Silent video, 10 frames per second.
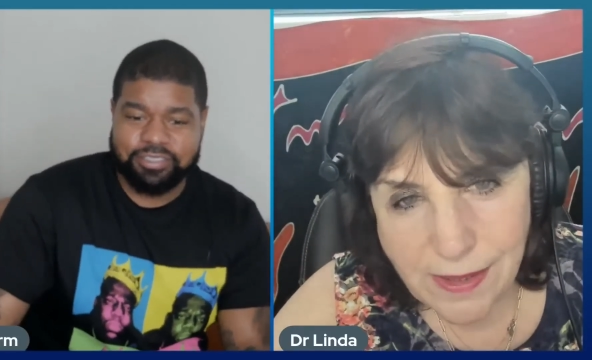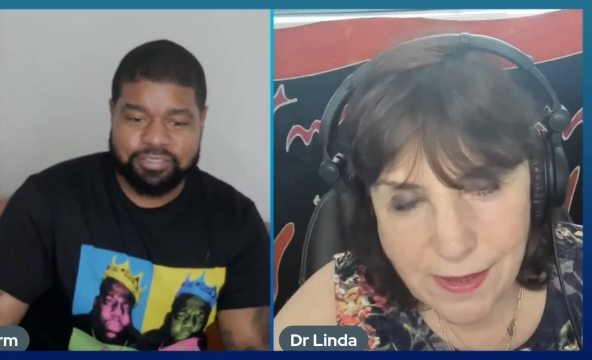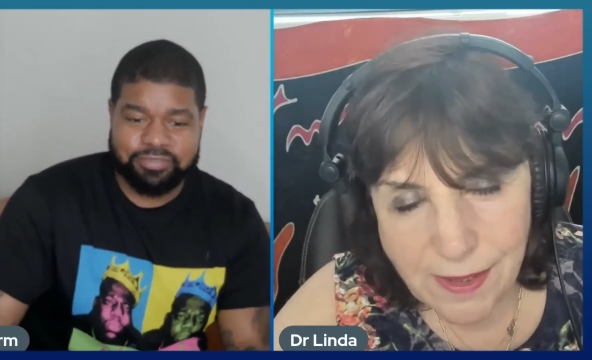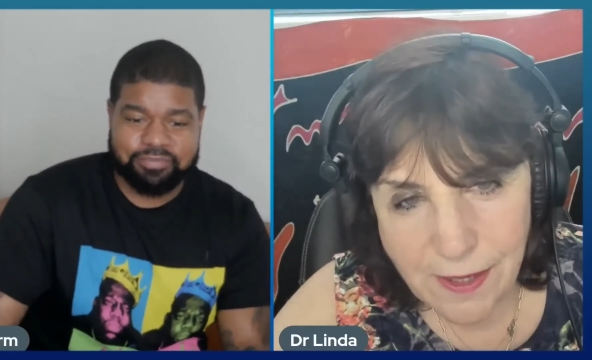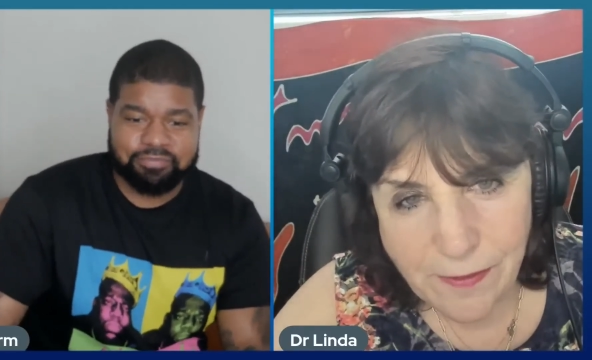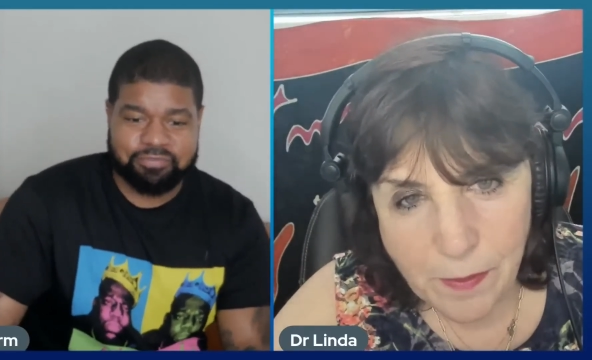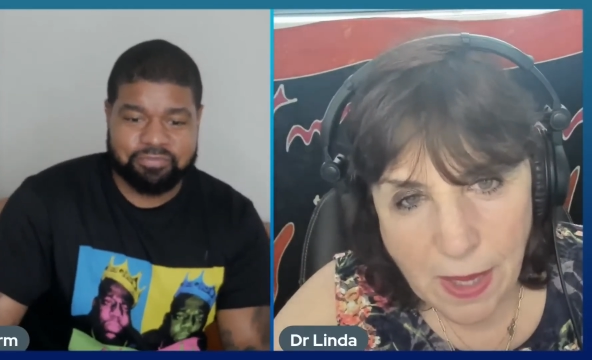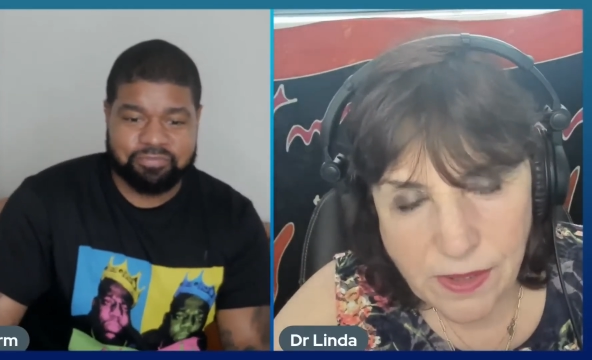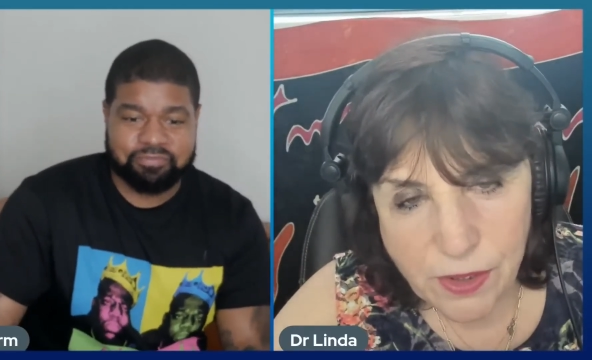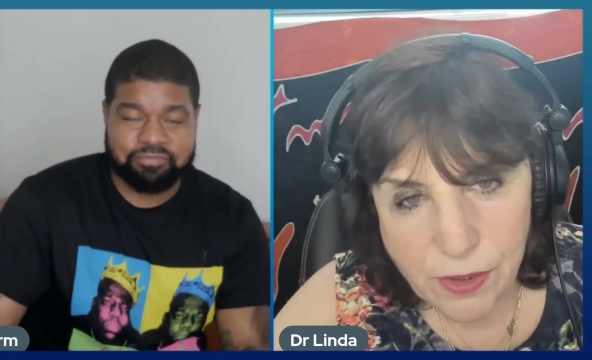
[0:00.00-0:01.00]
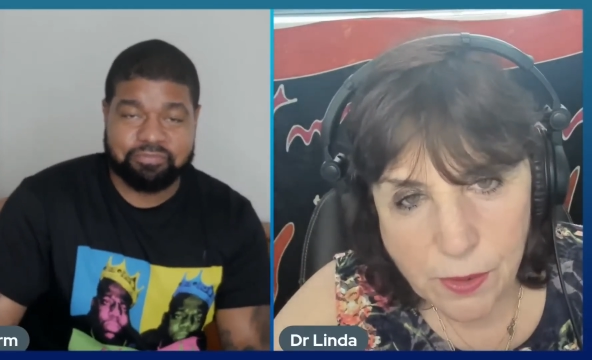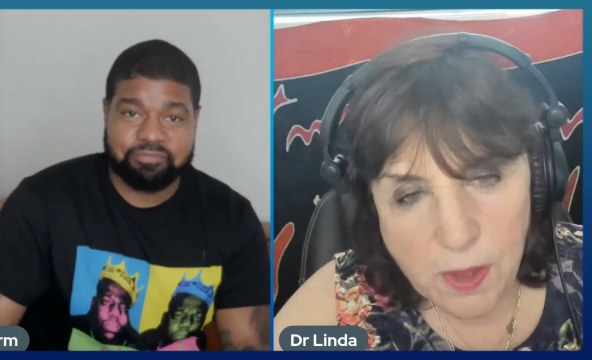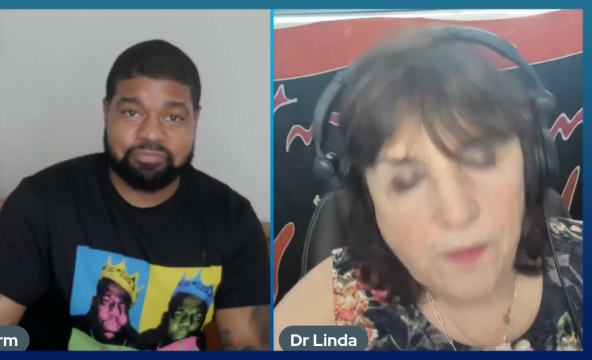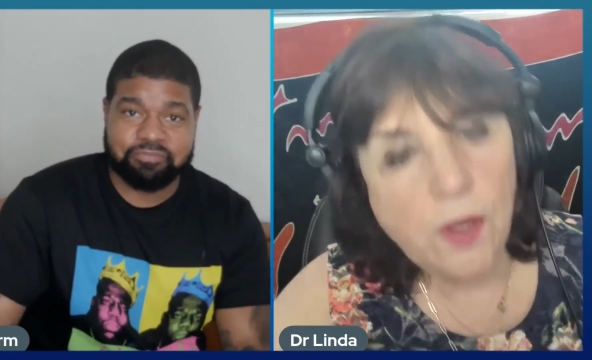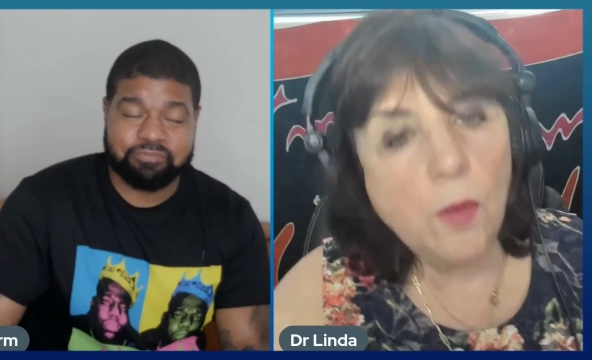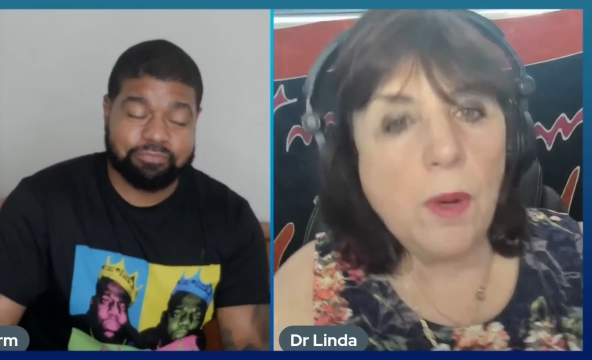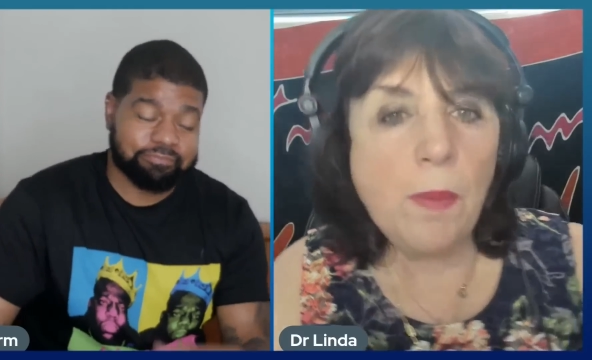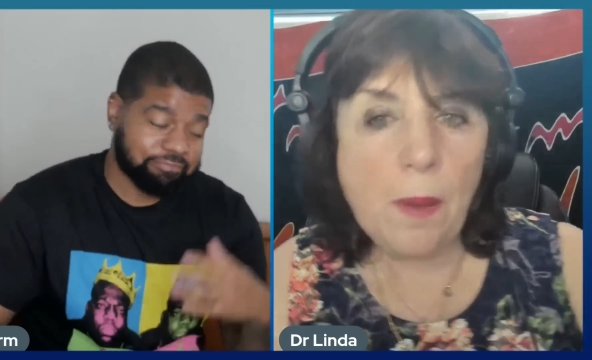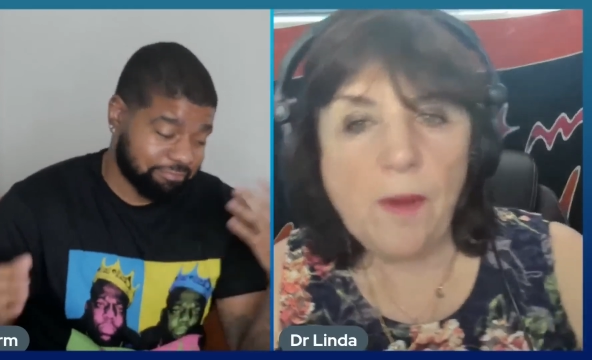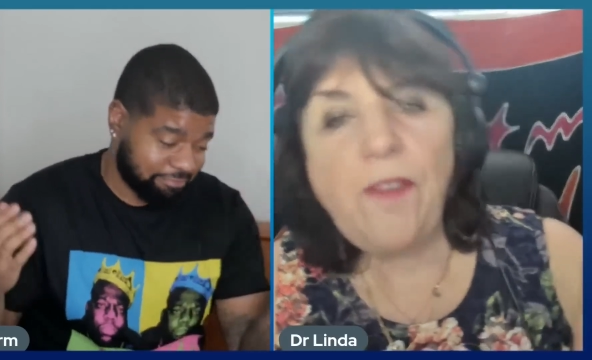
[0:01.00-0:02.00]
Speaker 1: since I've met you. If you
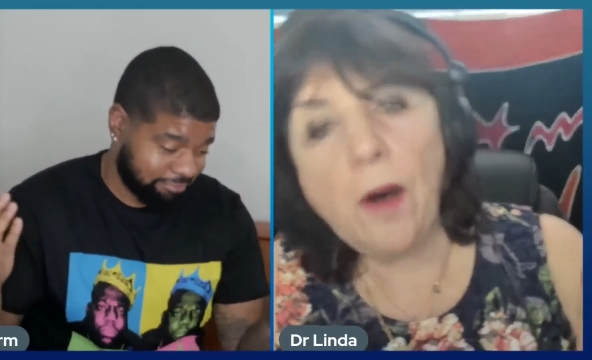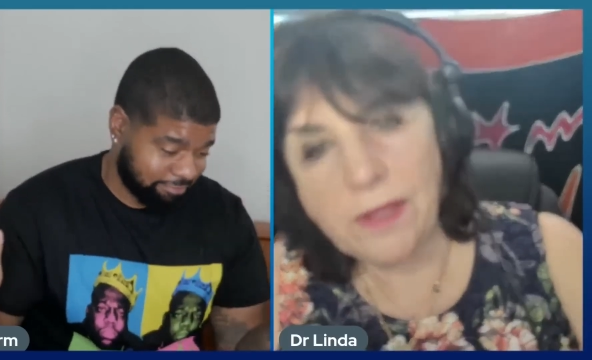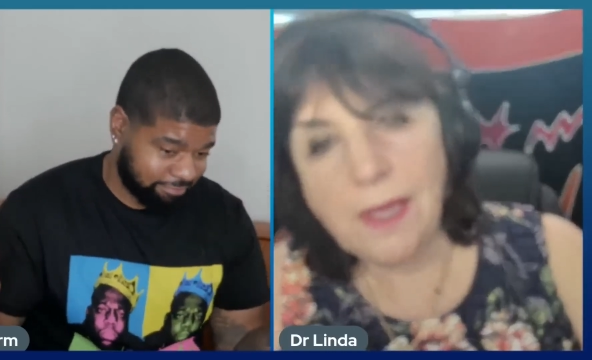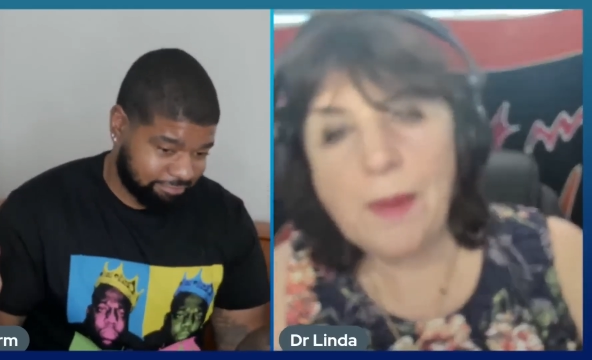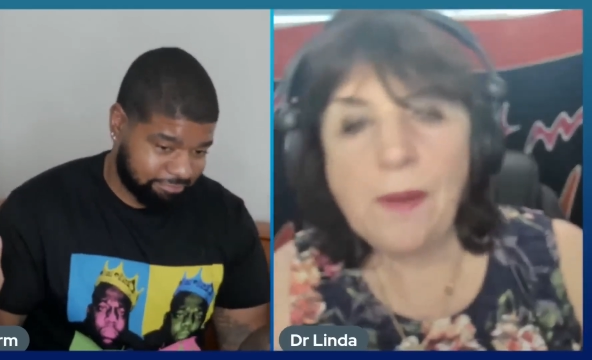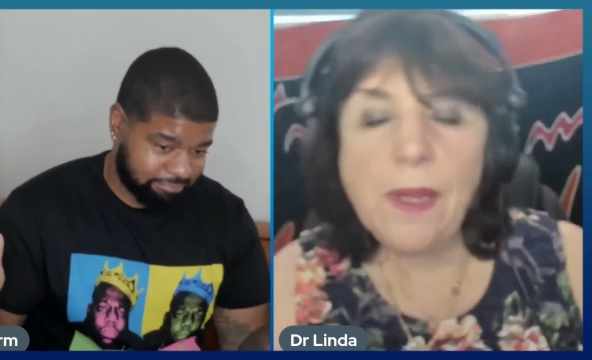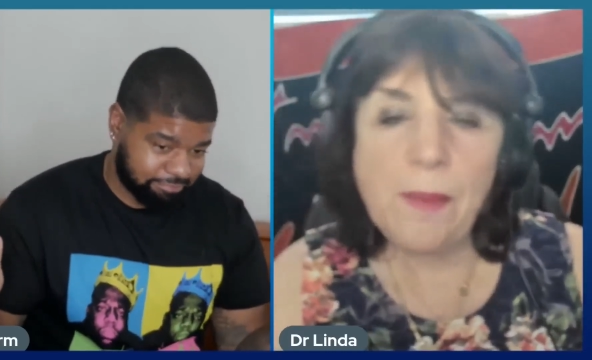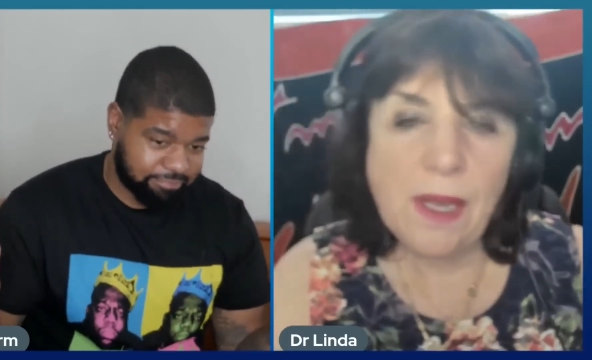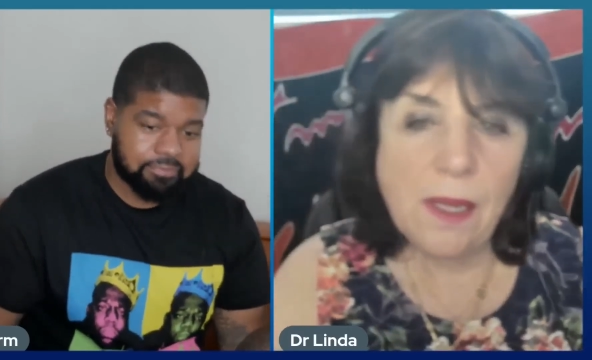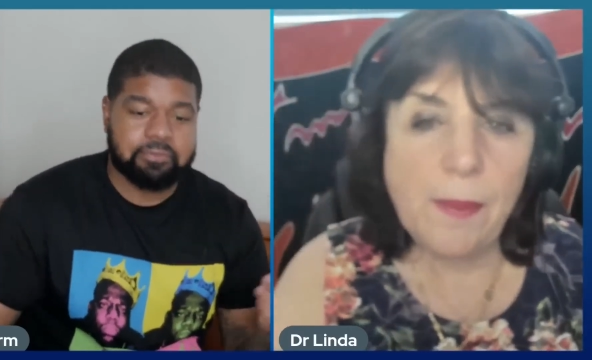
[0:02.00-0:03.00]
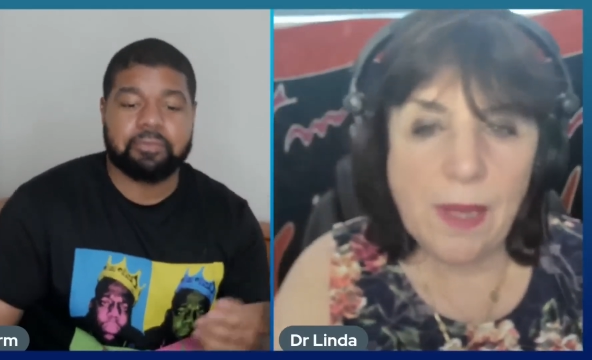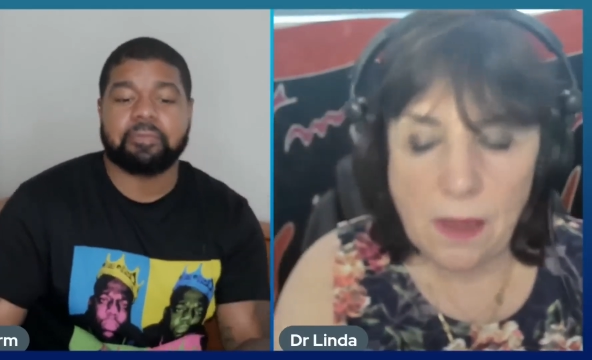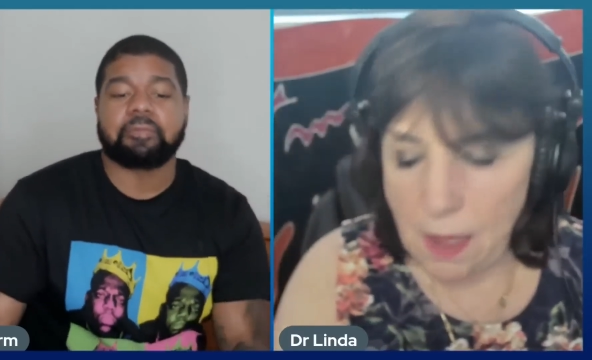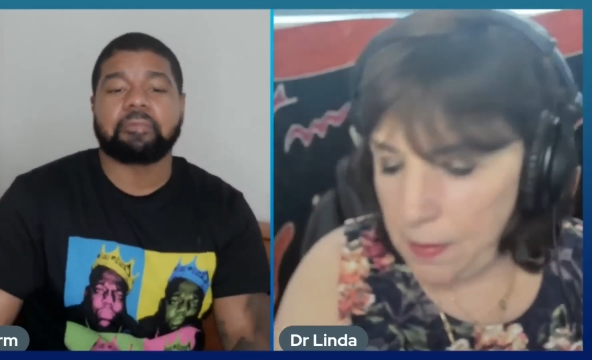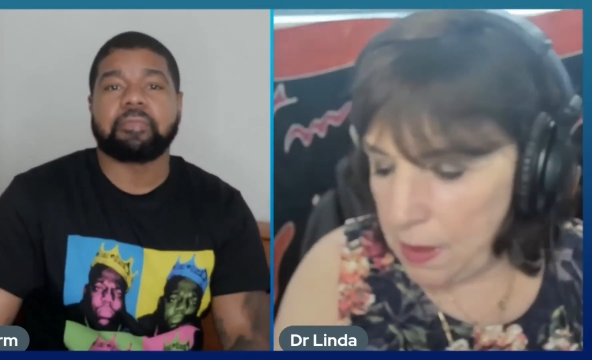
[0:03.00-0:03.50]
remember, folks, let me let me let me let